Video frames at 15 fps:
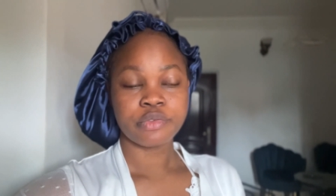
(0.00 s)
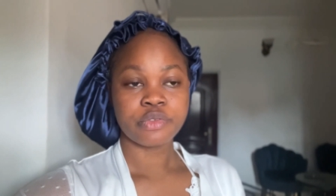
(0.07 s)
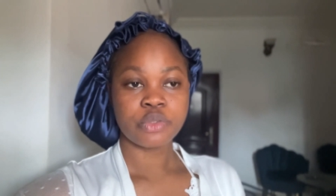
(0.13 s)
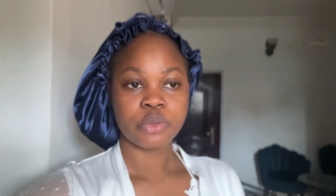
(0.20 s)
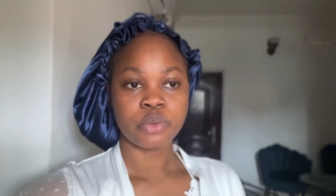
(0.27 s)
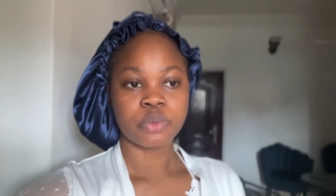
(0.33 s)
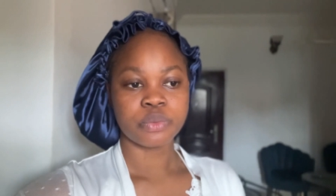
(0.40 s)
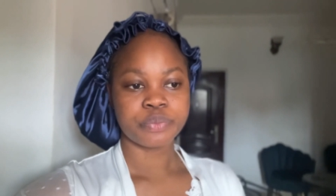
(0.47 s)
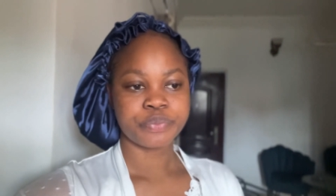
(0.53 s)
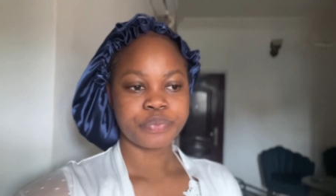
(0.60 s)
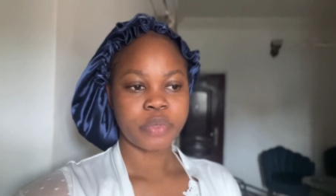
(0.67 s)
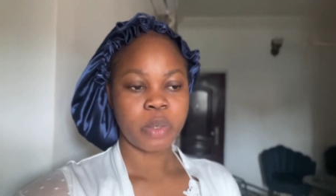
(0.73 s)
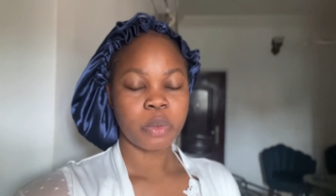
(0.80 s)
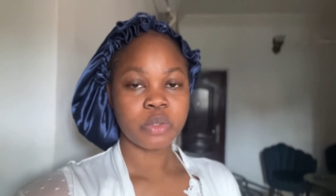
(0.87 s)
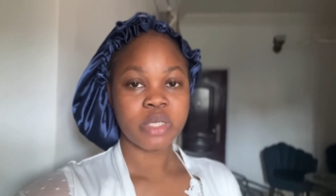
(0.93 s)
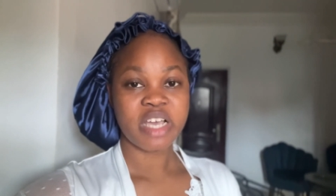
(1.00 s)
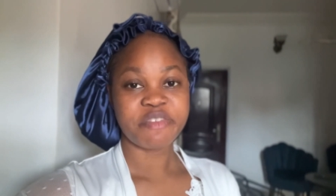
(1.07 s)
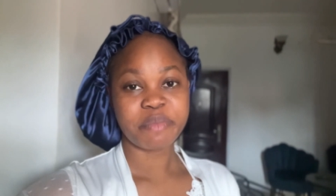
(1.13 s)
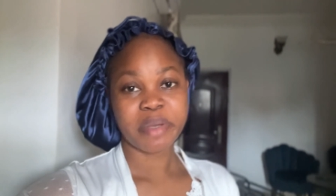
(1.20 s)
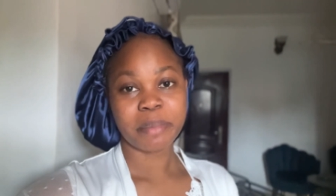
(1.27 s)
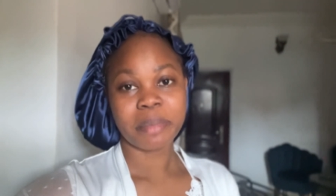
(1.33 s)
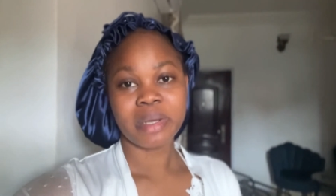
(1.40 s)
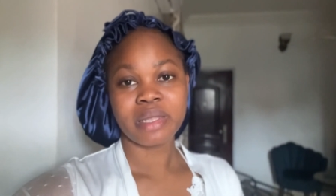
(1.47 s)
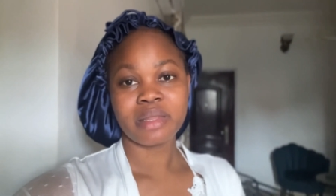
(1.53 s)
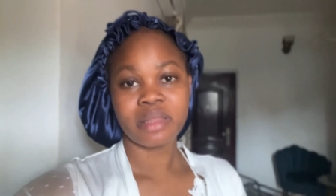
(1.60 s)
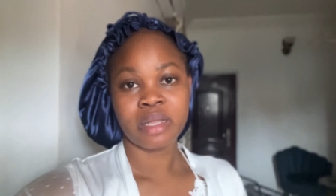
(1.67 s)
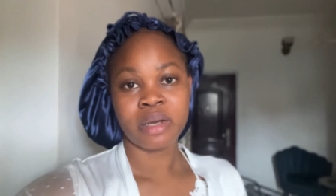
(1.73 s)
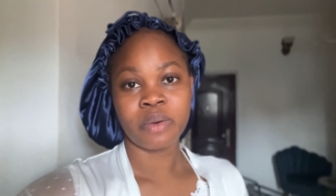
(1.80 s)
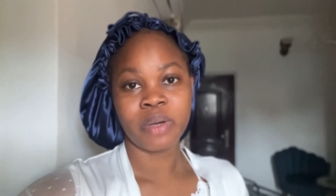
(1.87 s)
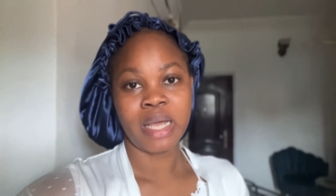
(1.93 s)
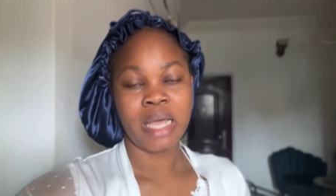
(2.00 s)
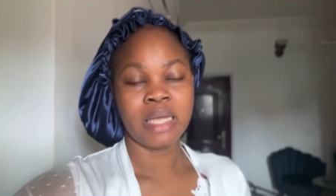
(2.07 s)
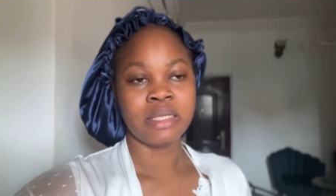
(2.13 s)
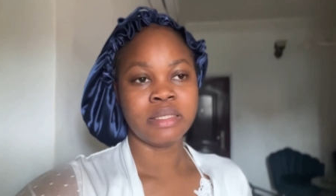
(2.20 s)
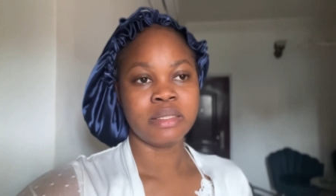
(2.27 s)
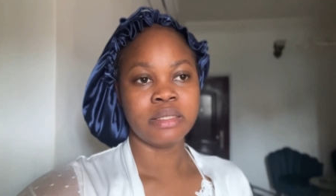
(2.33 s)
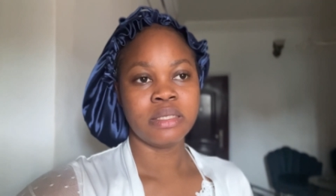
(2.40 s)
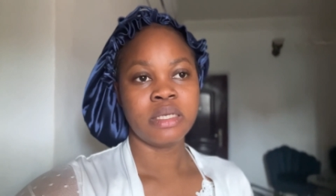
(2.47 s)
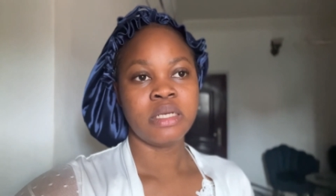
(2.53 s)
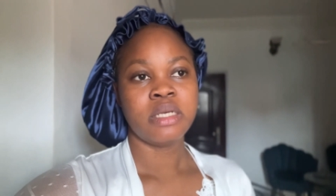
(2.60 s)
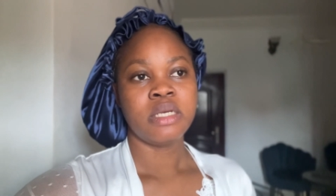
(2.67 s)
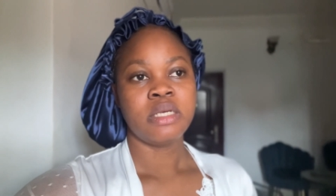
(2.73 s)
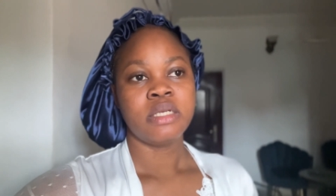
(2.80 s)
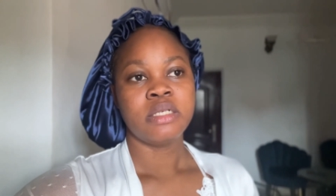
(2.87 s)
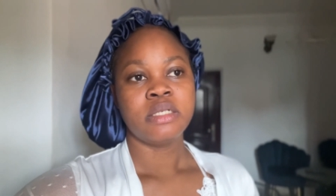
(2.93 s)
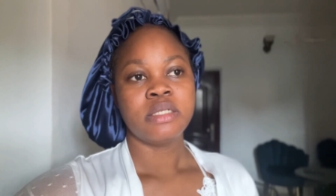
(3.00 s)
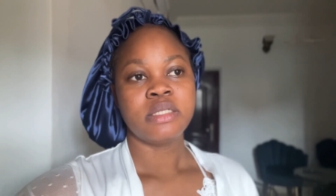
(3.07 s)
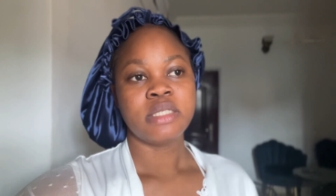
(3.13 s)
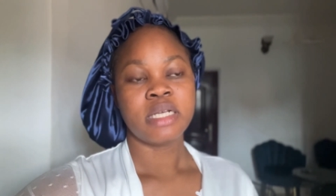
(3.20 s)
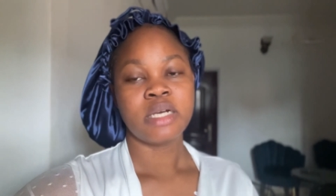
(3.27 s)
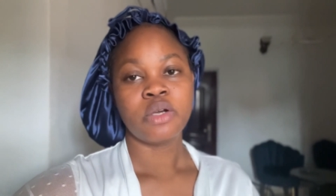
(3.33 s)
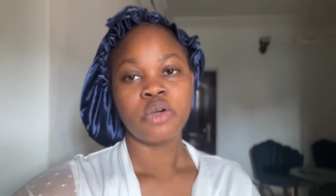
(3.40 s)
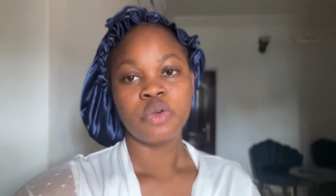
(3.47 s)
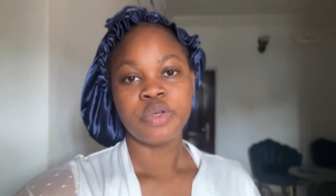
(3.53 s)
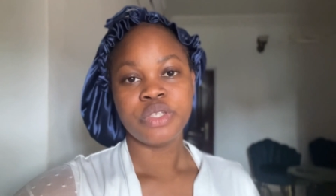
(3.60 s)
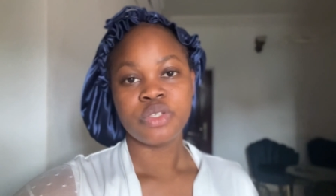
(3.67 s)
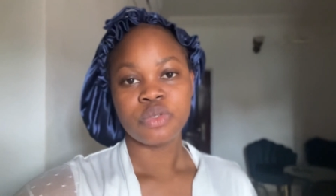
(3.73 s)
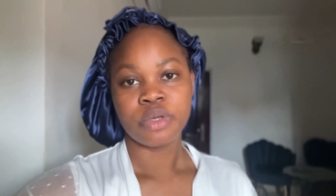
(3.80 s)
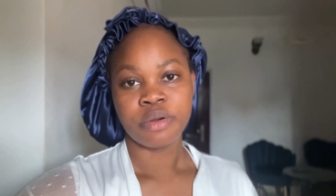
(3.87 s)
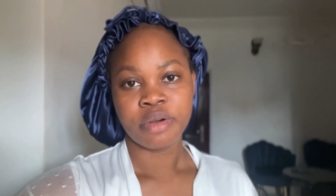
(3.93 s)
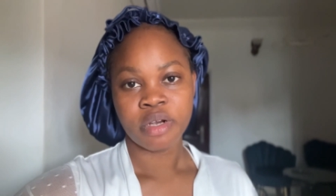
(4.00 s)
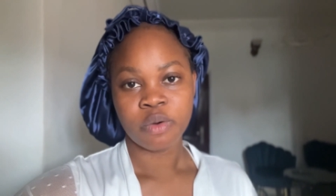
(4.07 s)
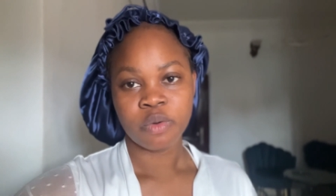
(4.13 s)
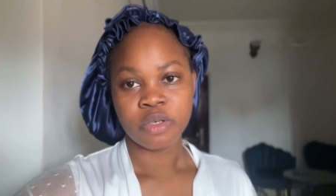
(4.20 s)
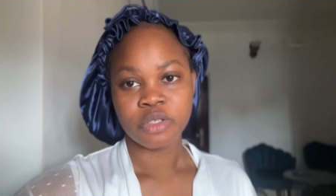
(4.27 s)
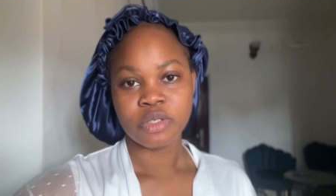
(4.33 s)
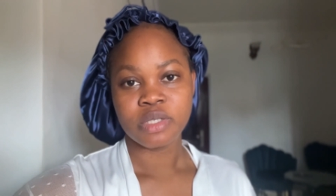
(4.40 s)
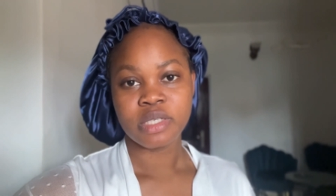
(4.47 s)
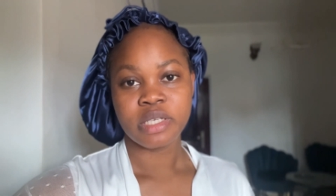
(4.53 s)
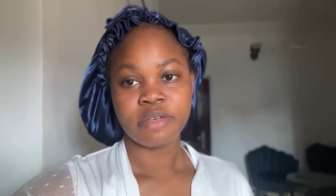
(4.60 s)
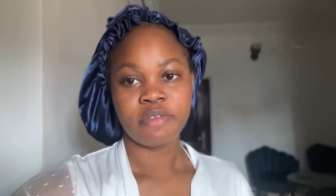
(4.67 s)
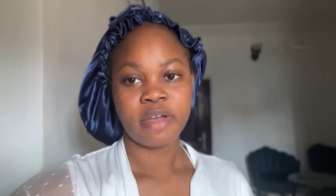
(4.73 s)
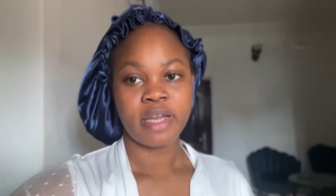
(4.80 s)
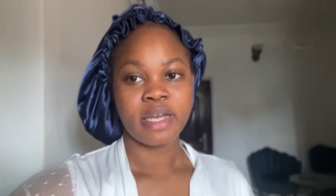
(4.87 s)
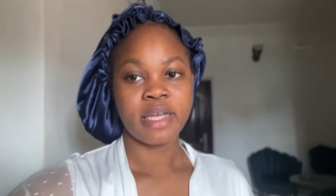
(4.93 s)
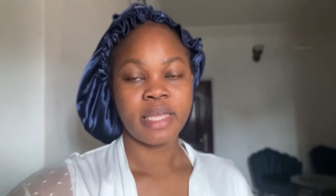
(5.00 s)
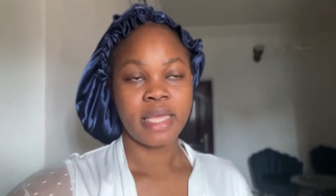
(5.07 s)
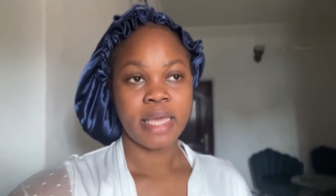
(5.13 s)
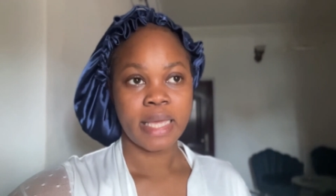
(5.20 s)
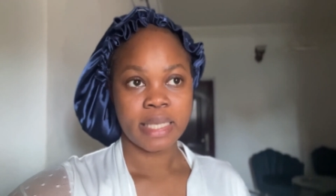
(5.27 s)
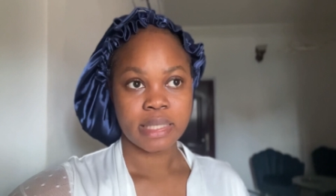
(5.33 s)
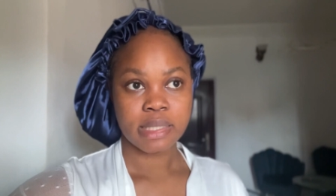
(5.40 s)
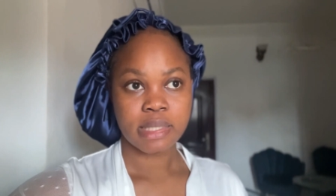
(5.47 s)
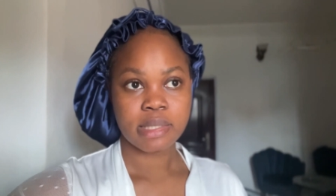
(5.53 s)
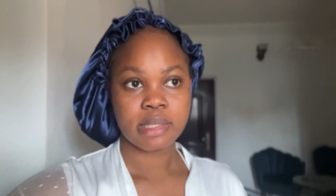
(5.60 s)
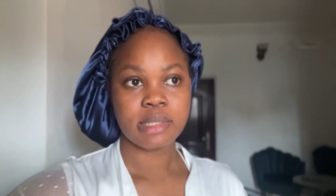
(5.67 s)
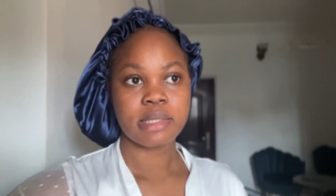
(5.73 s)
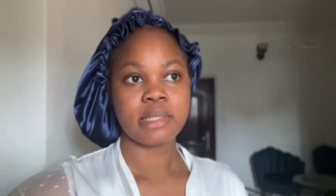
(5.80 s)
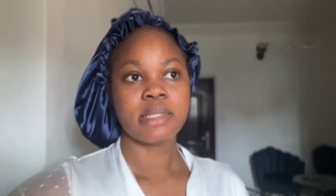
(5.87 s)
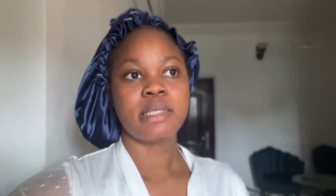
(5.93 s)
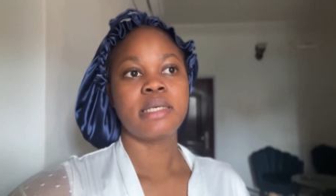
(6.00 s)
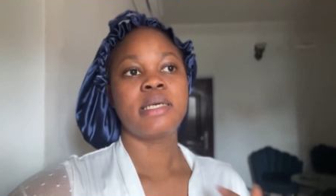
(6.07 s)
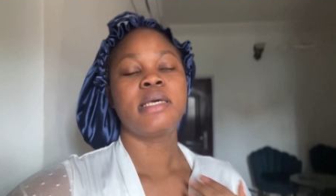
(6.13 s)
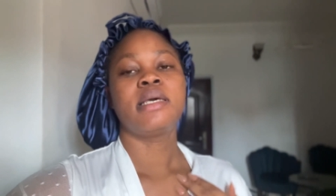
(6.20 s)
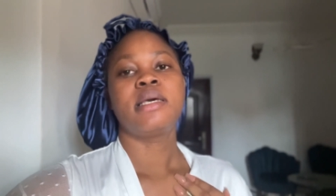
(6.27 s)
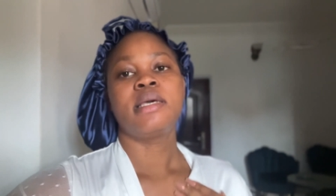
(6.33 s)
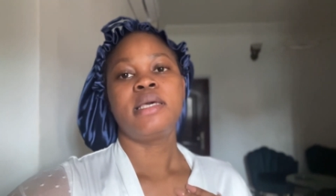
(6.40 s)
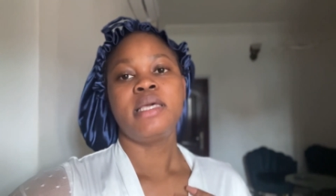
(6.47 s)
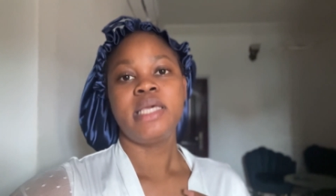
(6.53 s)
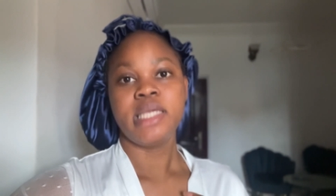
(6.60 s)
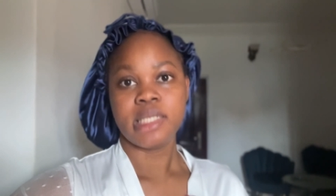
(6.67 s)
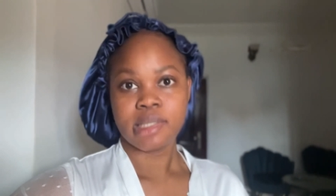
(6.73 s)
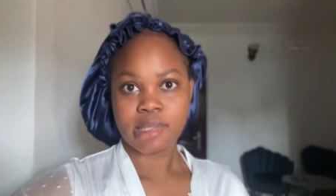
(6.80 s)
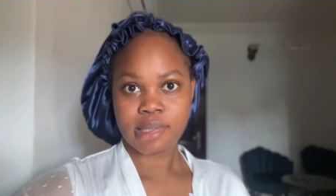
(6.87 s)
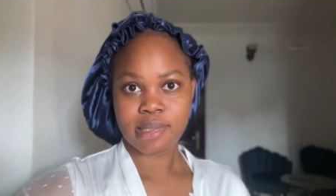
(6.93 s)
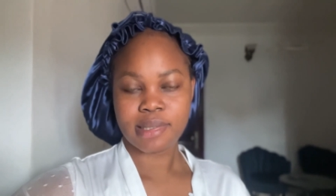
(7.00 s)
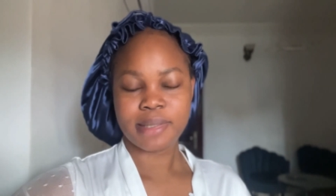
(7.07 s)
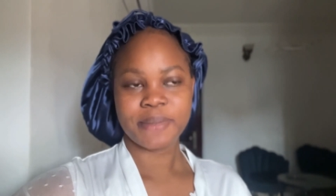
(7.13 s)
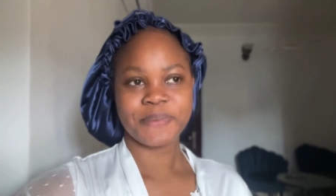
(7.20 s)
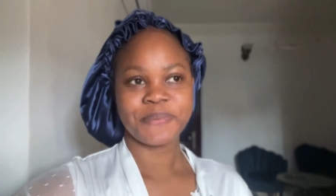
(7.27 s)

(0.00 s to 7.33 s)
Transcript: So, I want to have my bath now and start going to area one to see if I can get it.